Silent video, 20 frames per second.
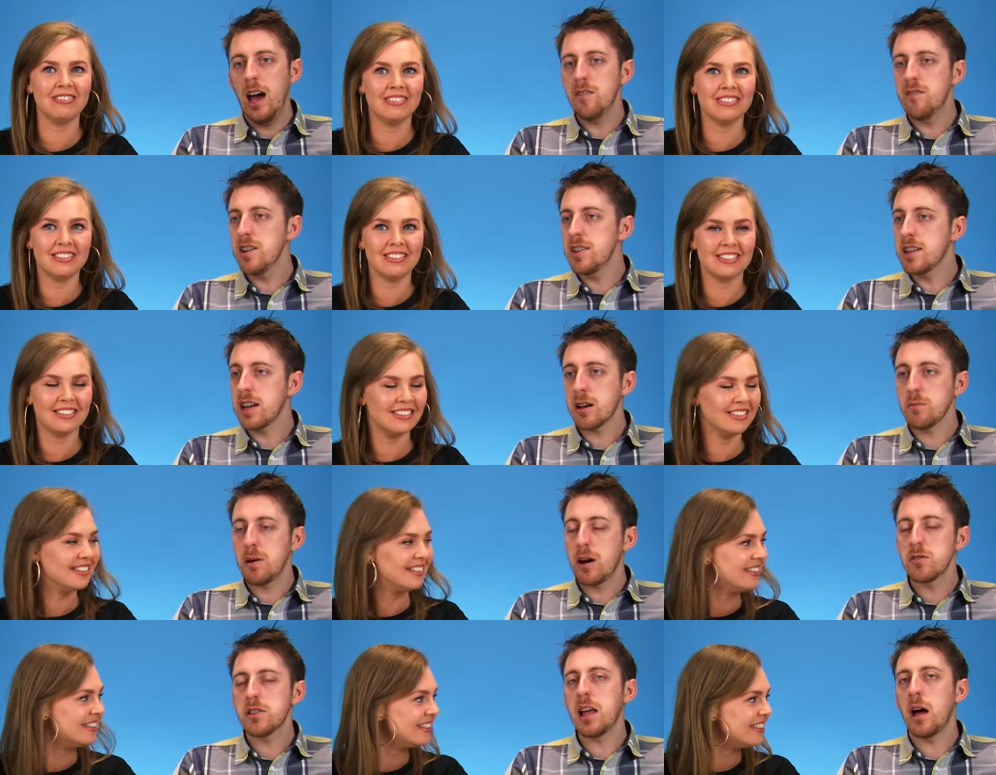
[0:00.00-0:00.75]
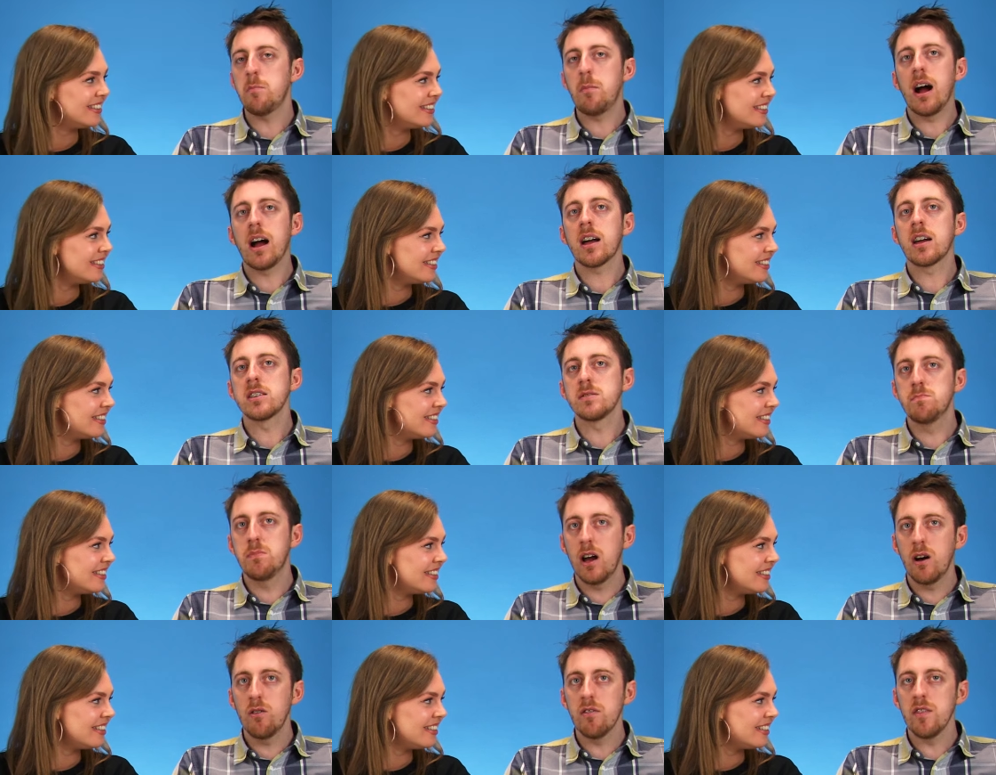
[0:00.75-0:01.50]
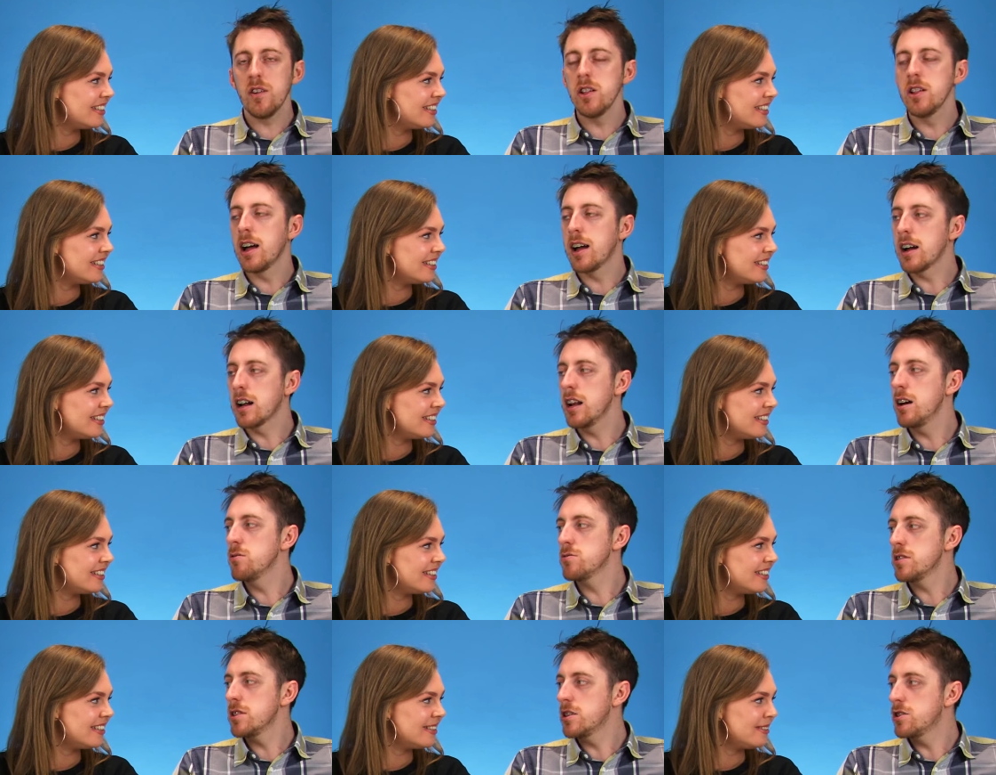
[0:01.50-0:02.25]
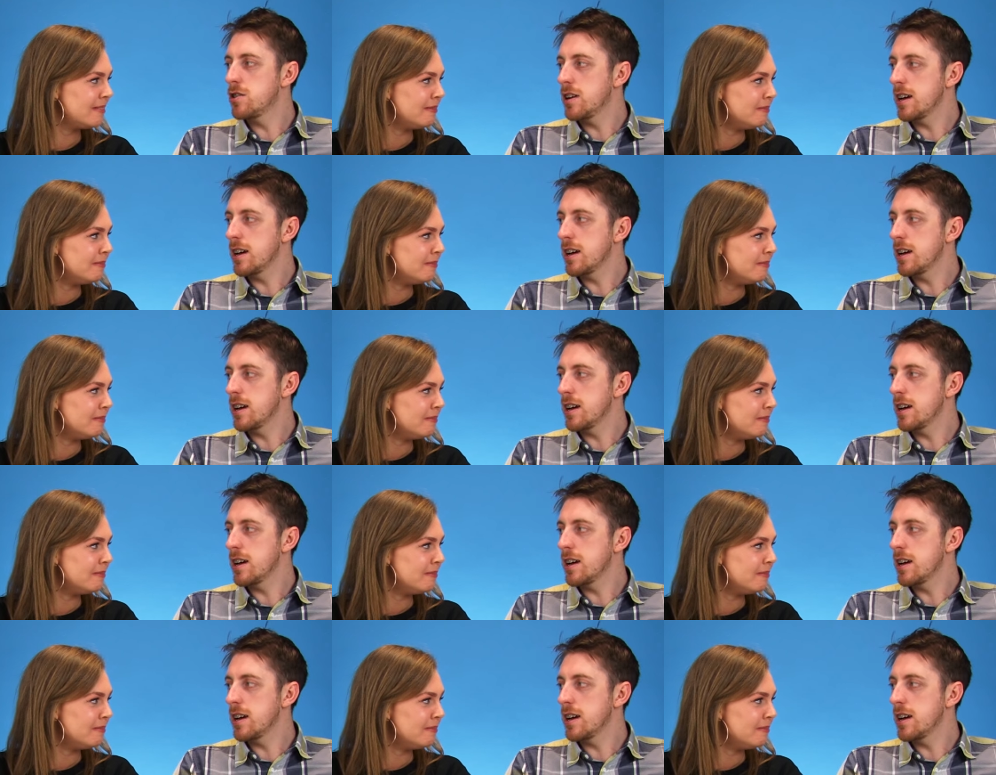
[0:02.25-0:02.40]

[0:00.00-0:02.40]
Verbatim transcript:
Speaker 1: Everything about Denmark is beautiful, including the